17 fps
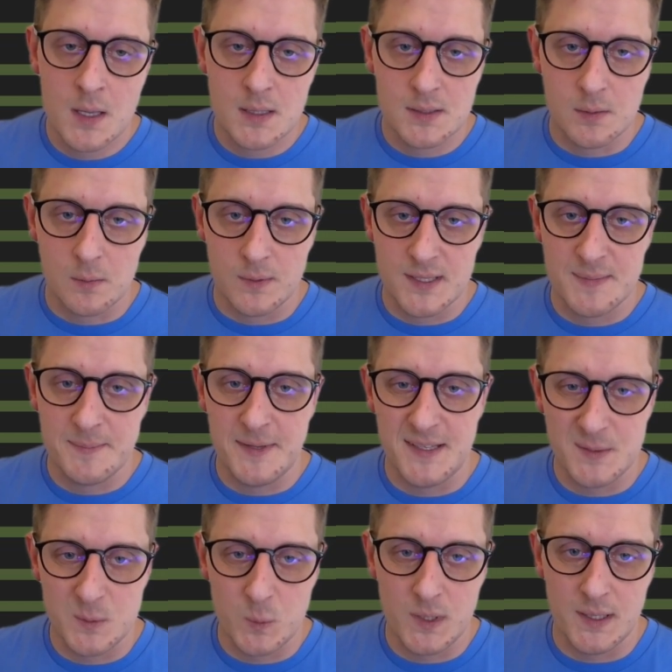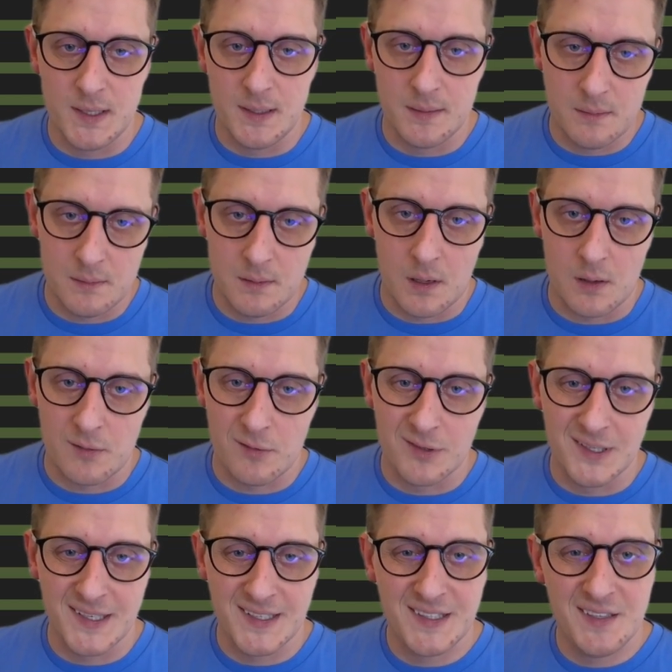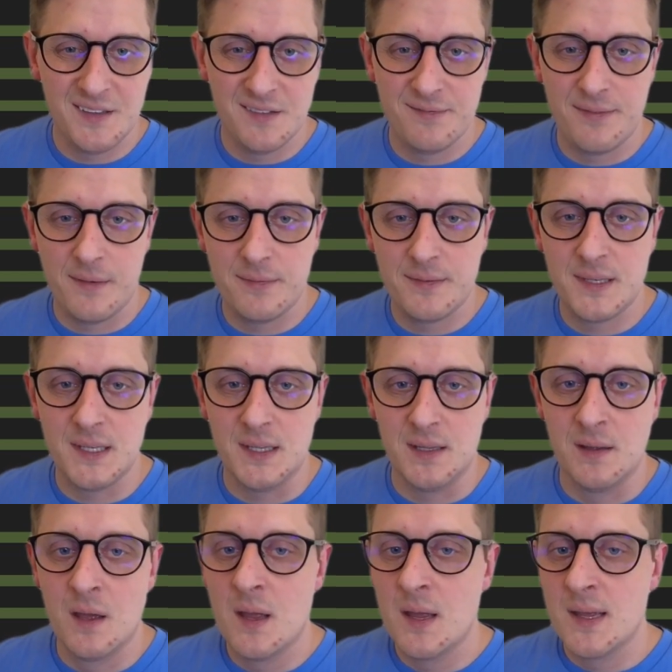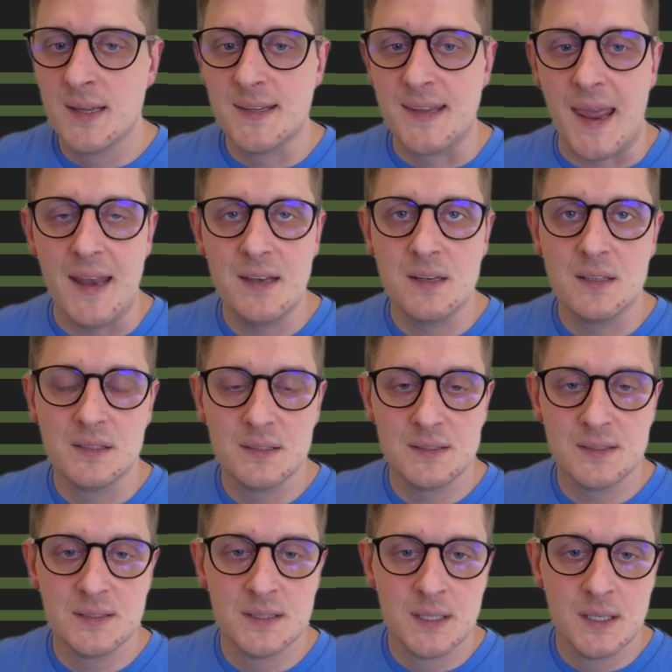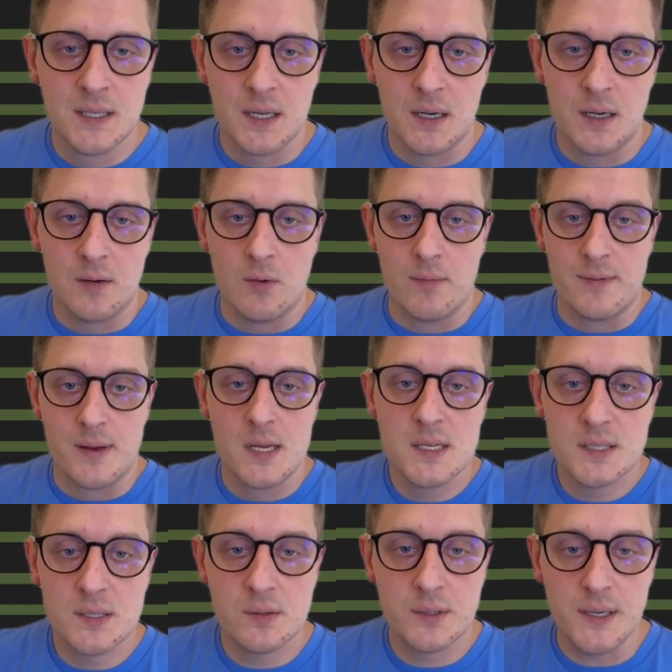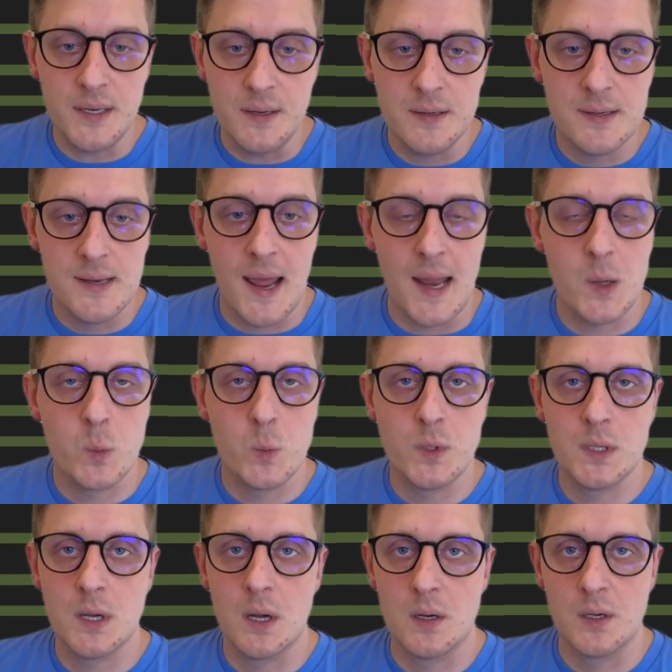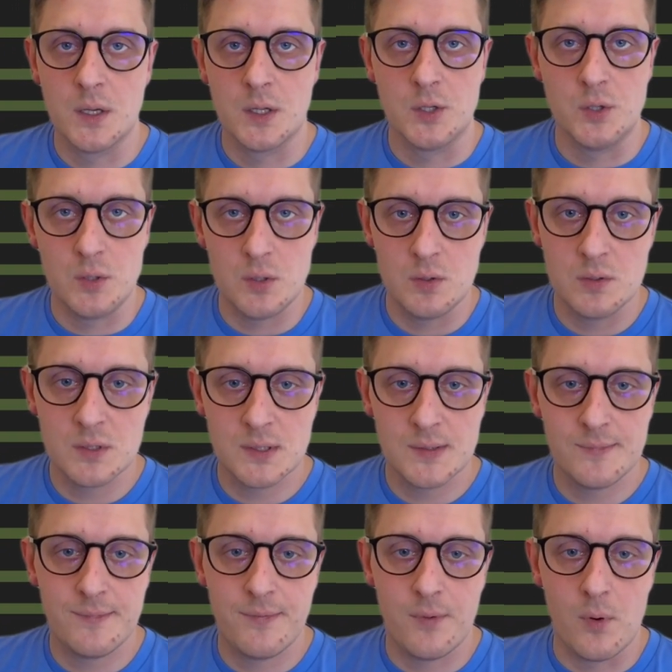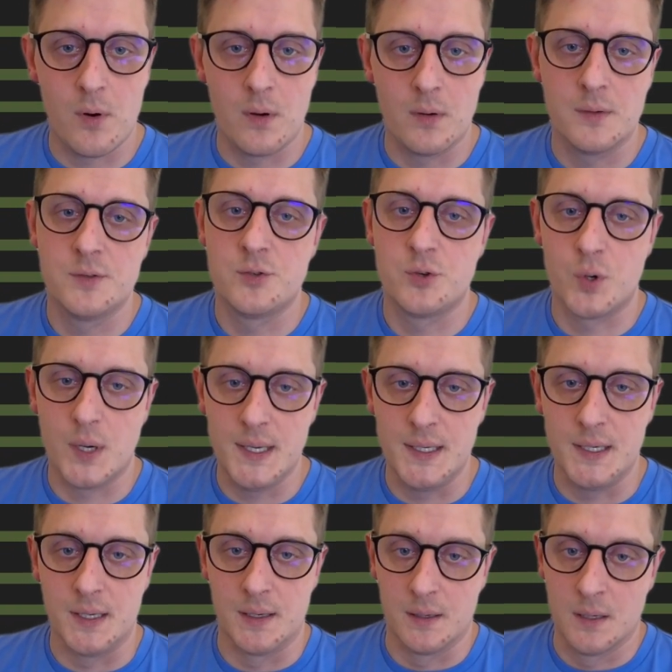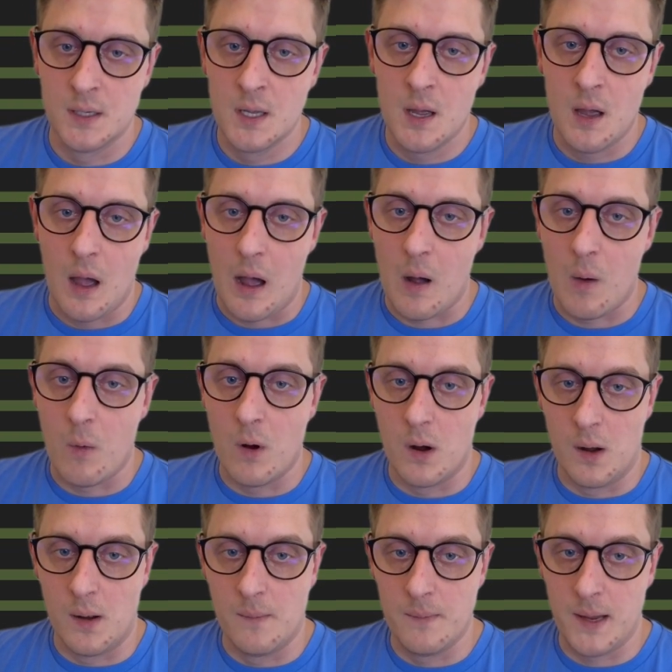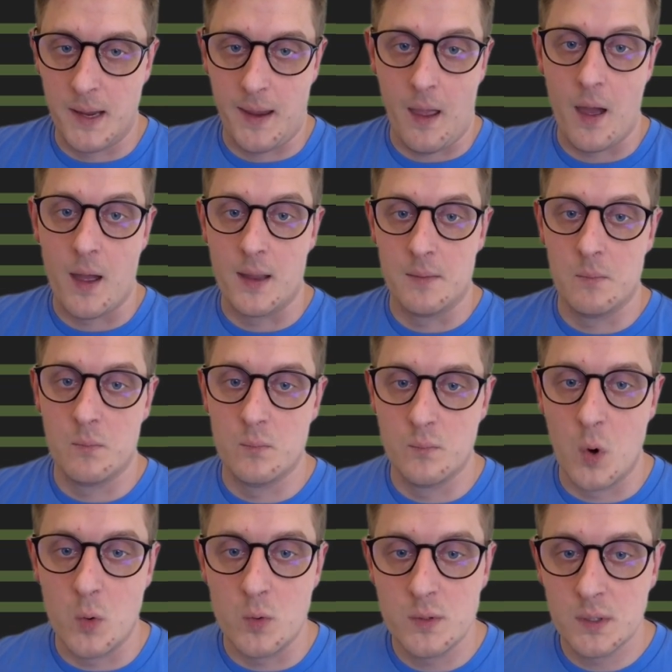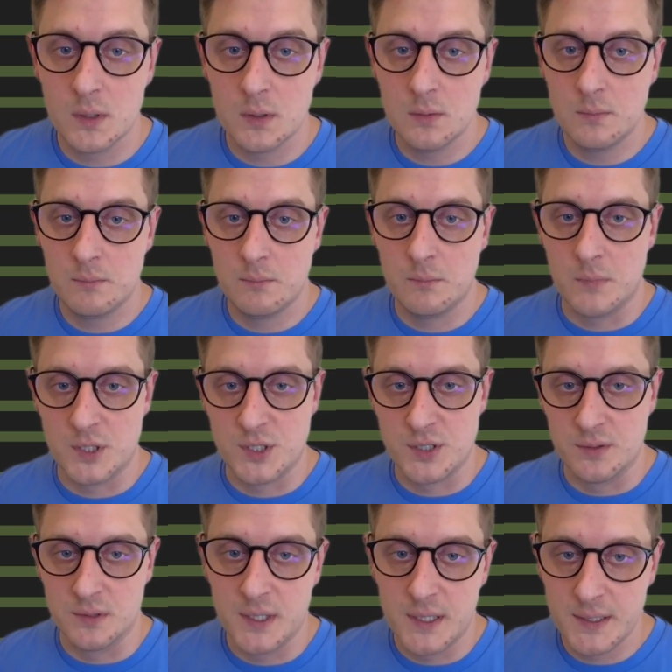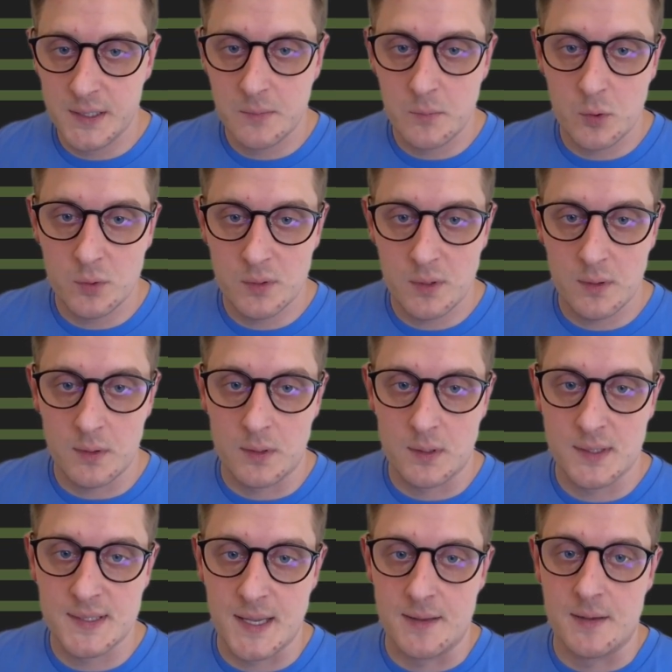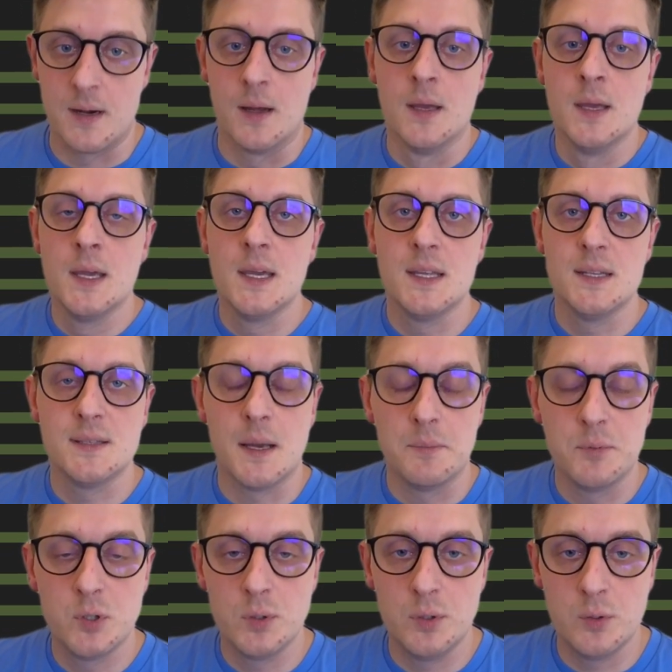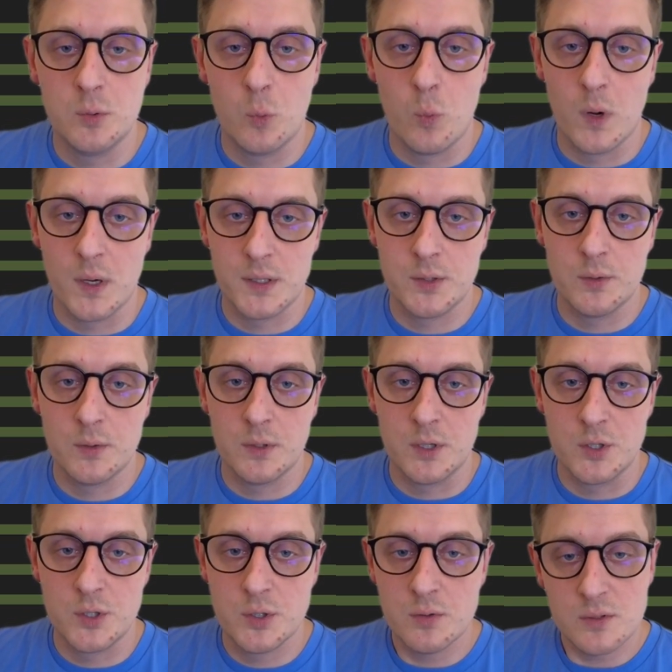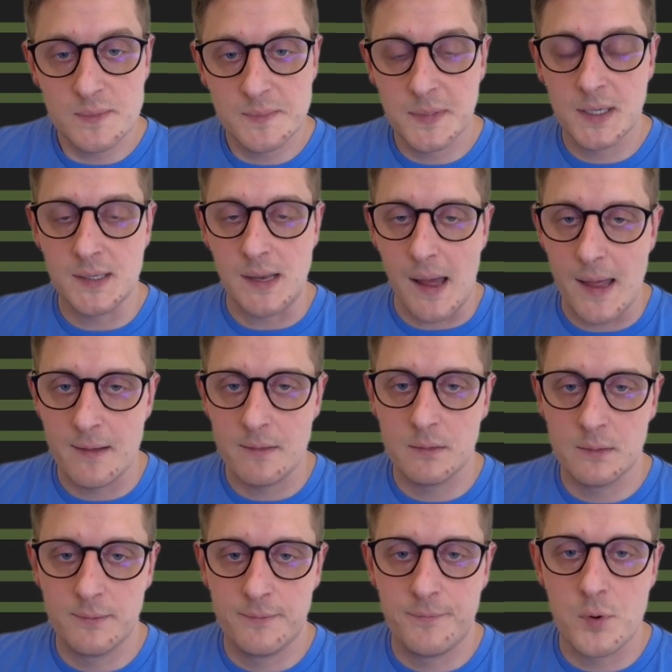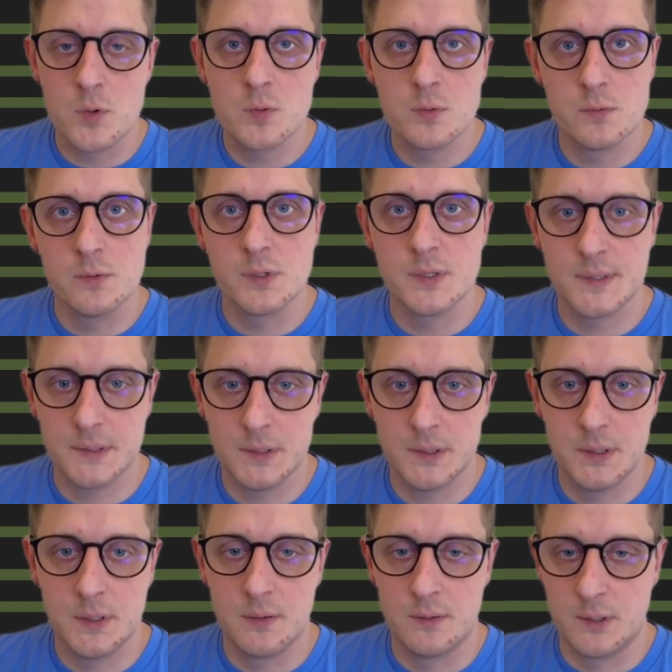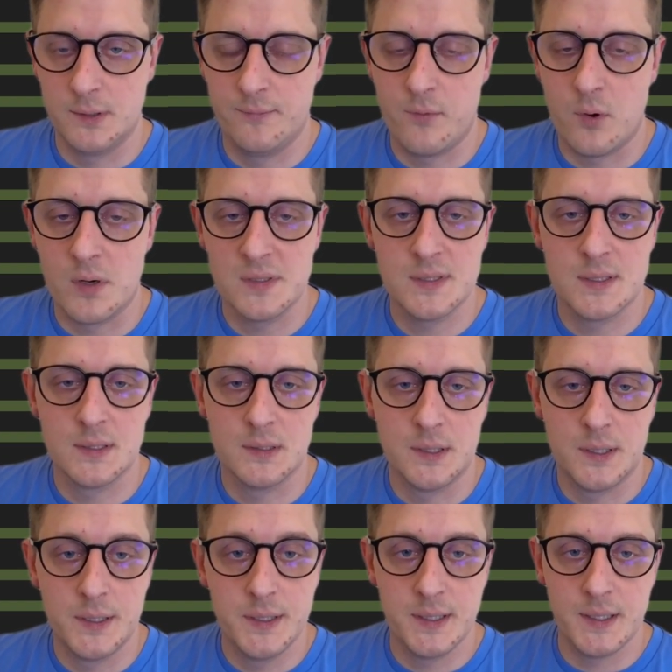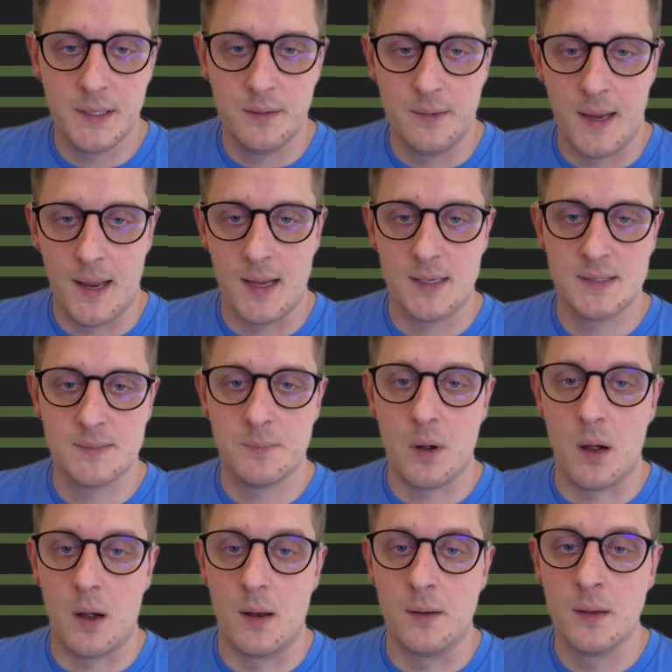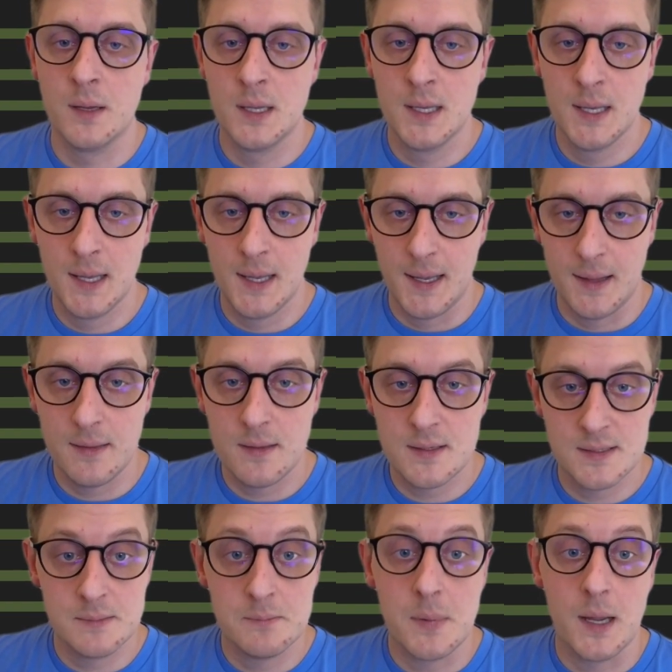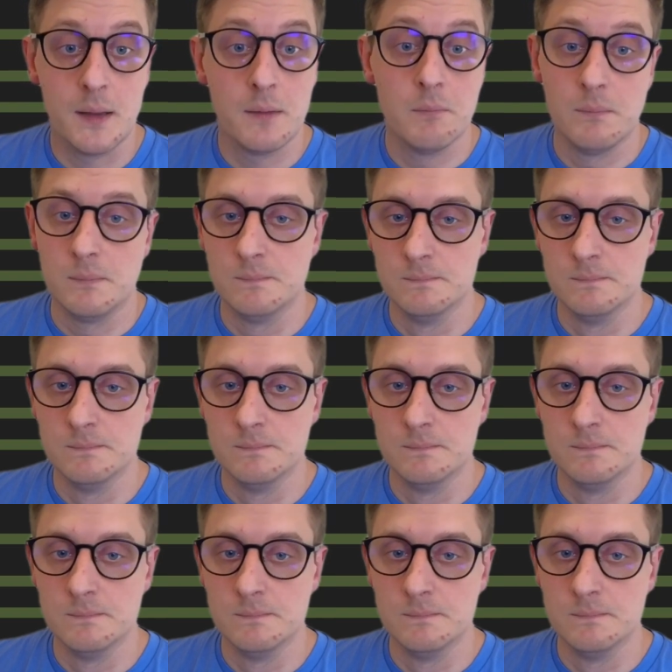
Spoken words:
So this means we are collecting 50 candles of history that we're gonna use for training our AI model, machine learning model, or etc. It's up to you what you're gonna choose, but I will focus in reinforcement learning in next part. And this is my